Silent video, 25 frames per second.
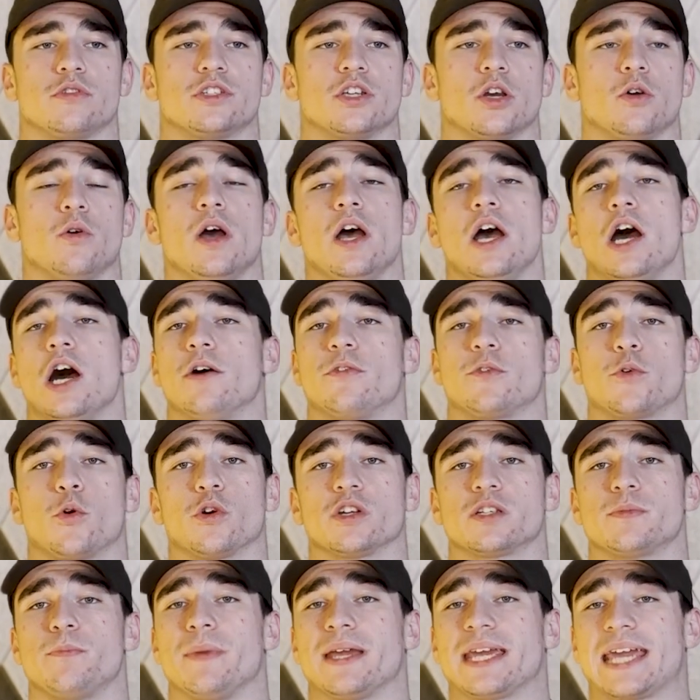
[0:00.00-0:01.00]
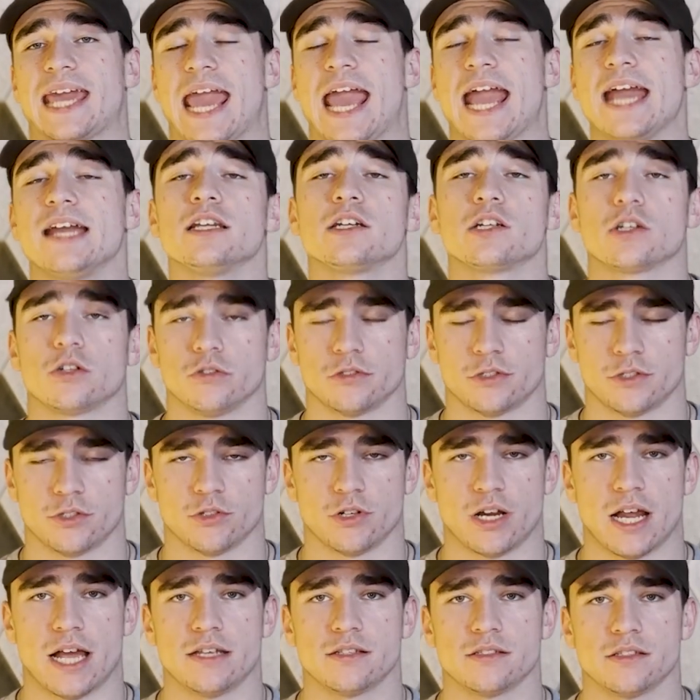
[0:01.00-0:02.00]
So of course, mechanical
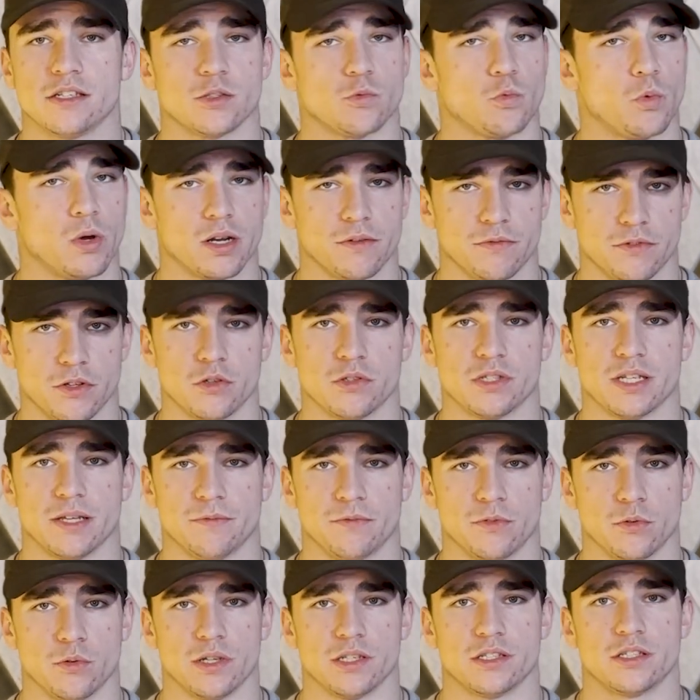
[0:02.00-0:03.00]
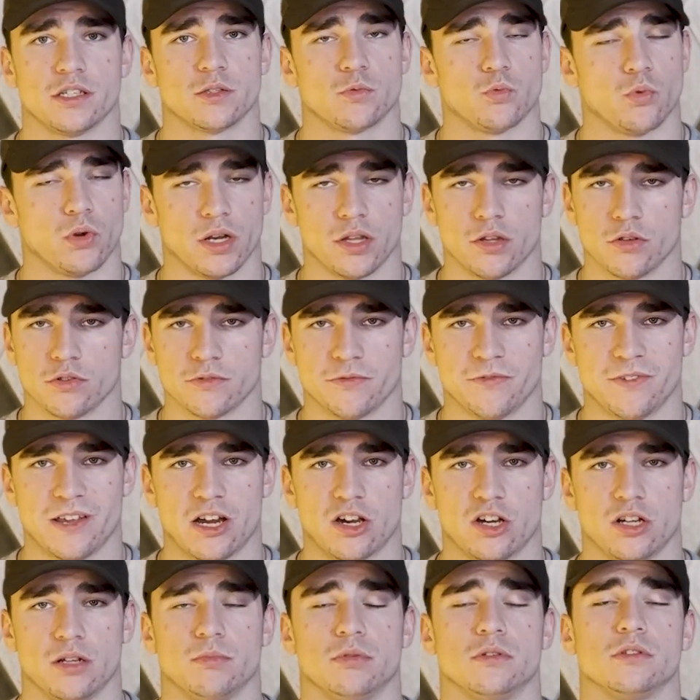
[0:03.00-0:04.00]
stress is one of those influences, one of those
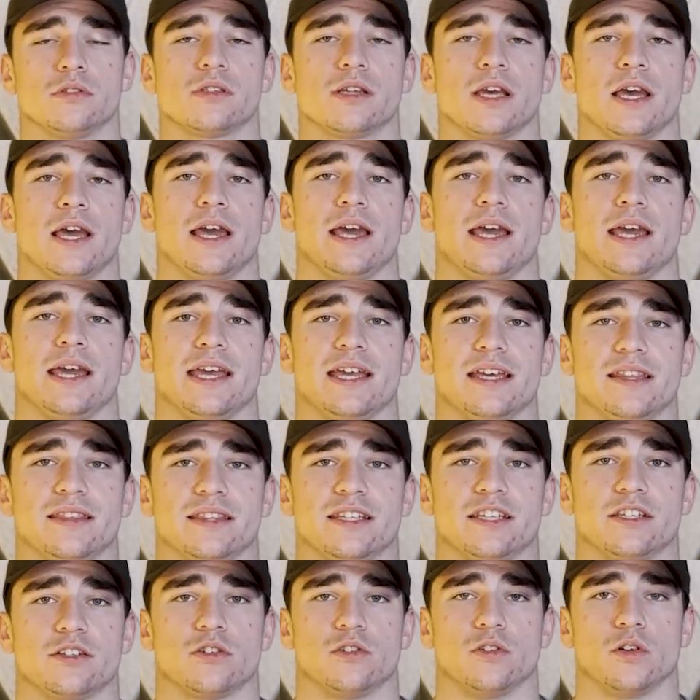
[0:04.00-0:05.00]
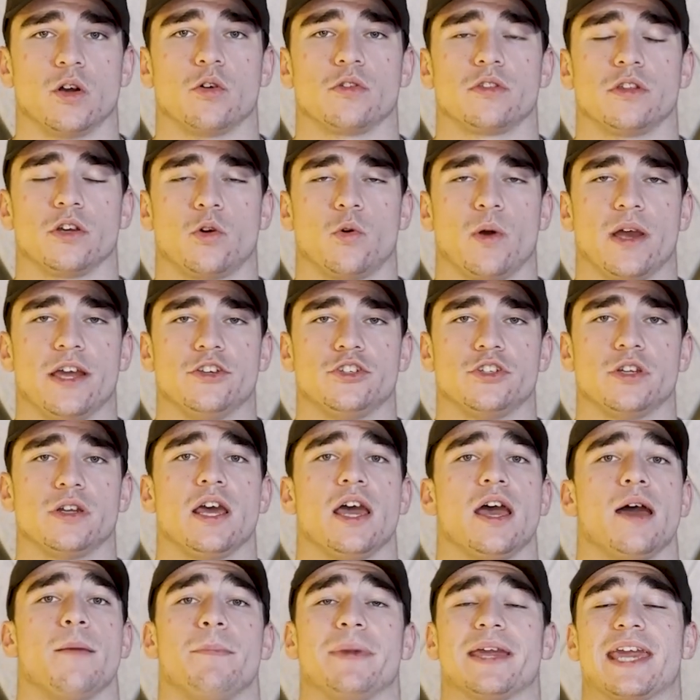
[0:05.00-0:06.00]
variables in this growth equation.
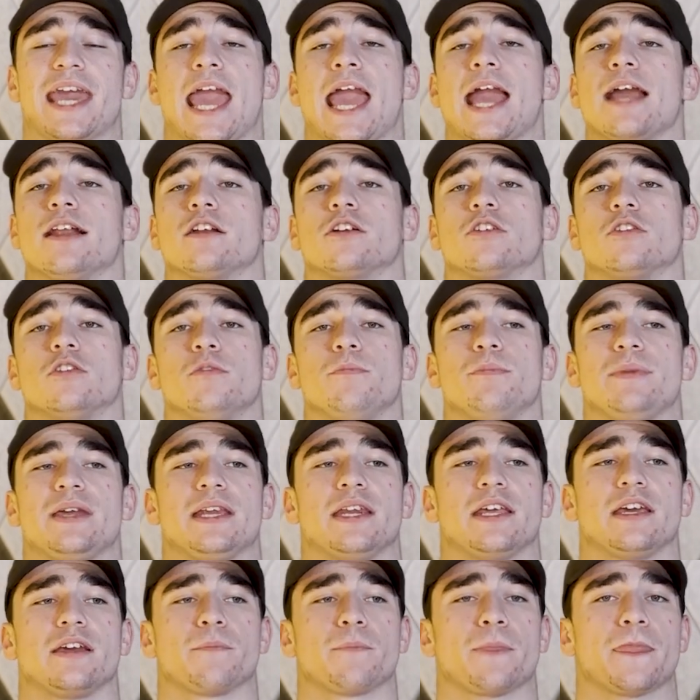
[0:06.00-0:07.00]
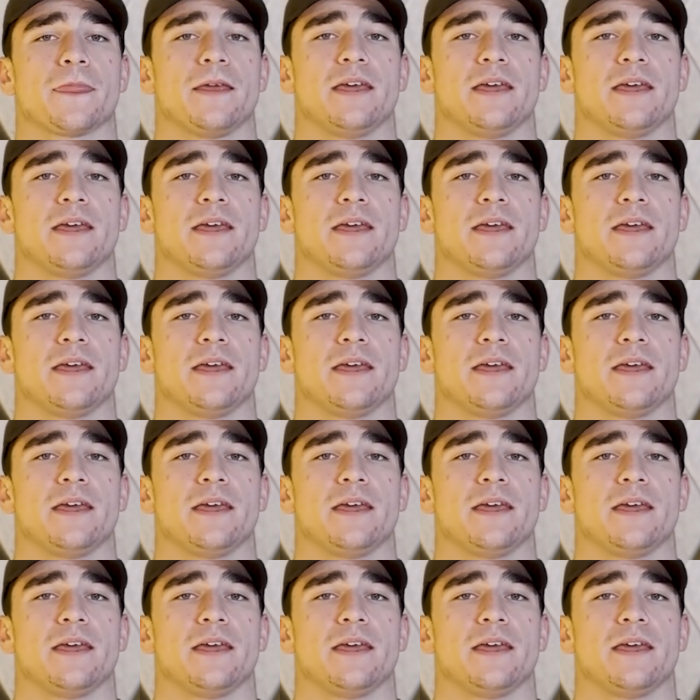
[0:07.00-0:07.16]
Mechanical meaning